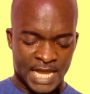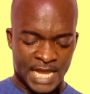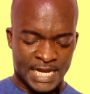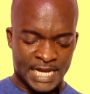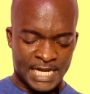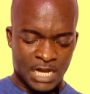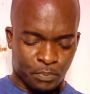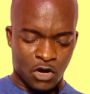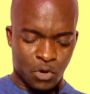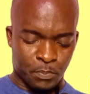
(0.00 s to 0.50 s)
And
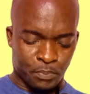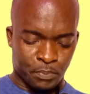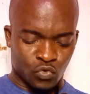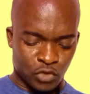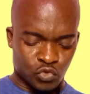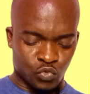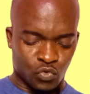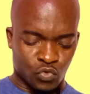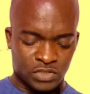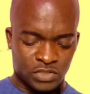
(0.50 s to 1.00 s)
then the
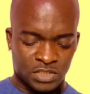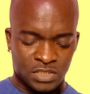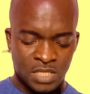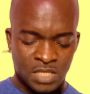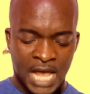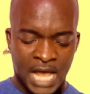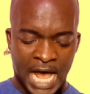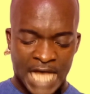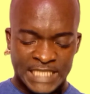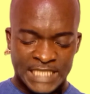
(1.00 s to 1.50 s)
report was
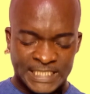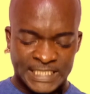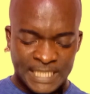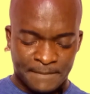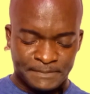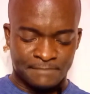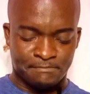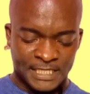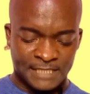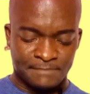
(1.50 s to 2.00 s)

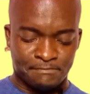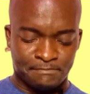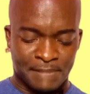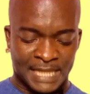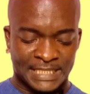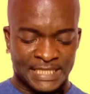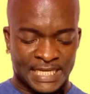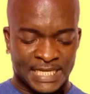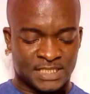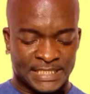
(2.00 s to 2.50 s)
accepted,
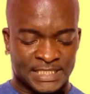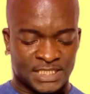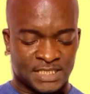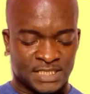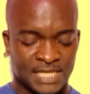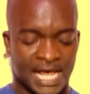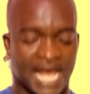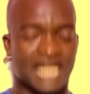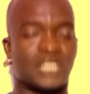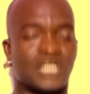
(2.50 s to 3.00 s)
but it
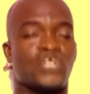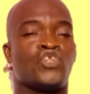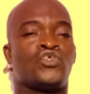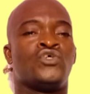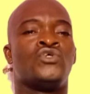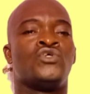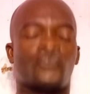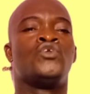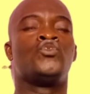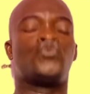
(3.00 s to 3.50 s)
had
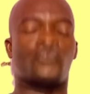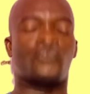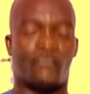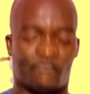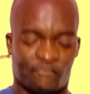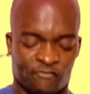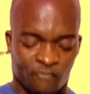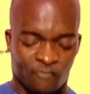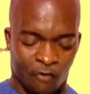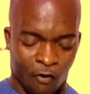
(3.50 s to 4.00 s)
to
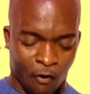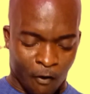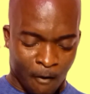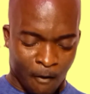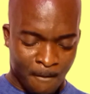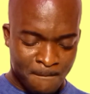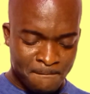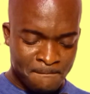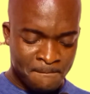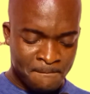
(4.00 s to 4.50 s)

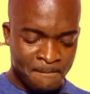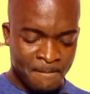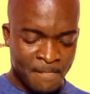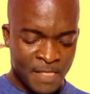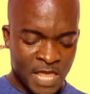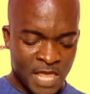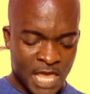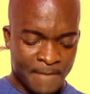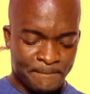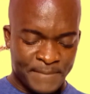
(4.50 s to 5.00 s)
form
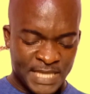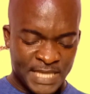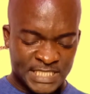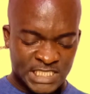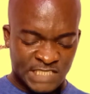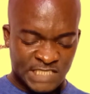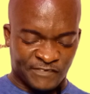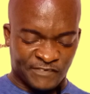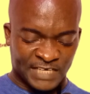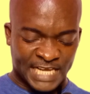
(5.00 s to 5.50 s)
a
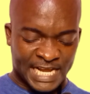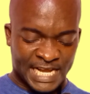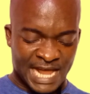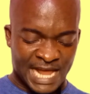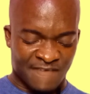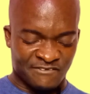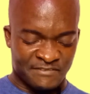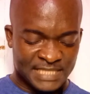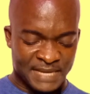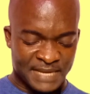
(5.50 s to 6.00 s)
basis for the
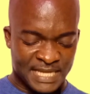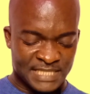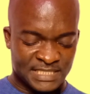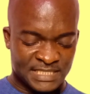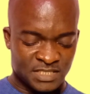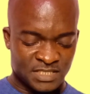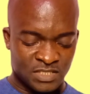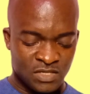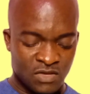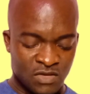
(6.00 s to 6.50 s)

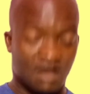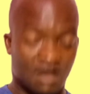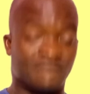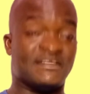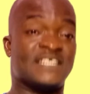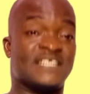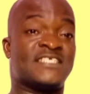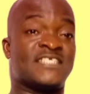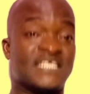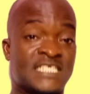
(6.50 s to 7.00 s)
government of
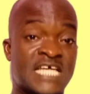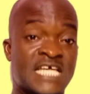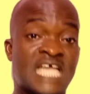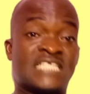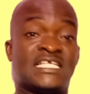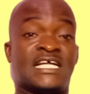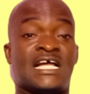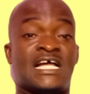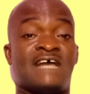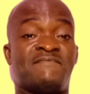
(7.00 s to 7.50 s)
the state. Yes,
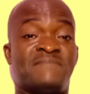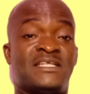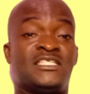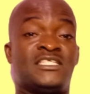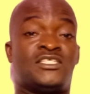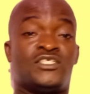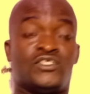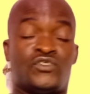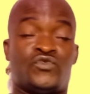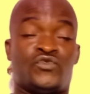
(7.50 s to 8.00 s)
the
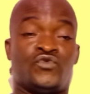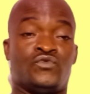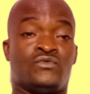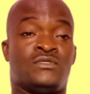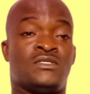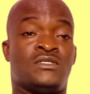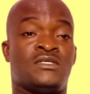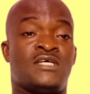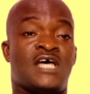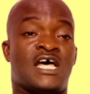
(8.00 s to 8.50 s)
government need to
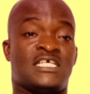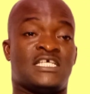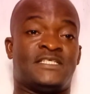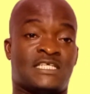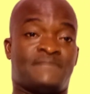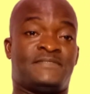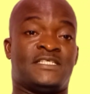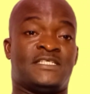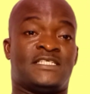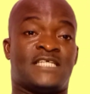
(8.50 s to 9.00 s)

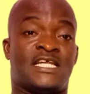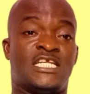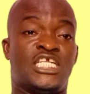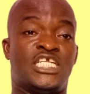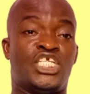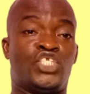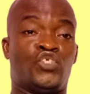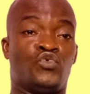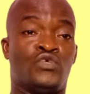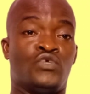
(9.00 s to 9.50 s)
accept it and
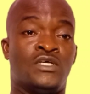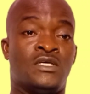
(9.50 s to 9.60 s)
you